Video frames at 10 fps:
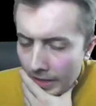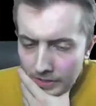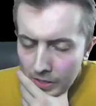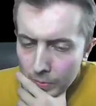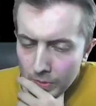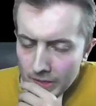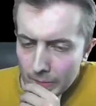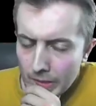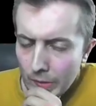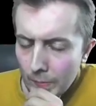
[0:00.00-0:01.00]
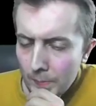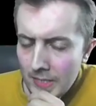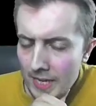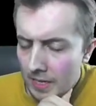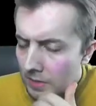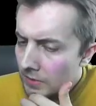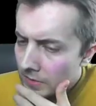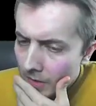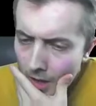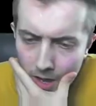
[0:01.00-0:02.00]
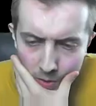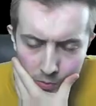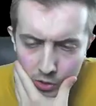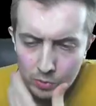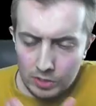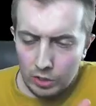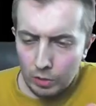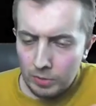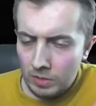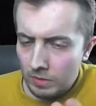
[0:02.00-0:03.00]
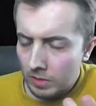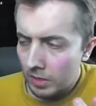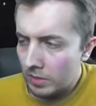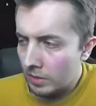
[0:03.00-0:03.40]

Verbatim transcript: so we, we got Matthäus, uh, which is always a good option because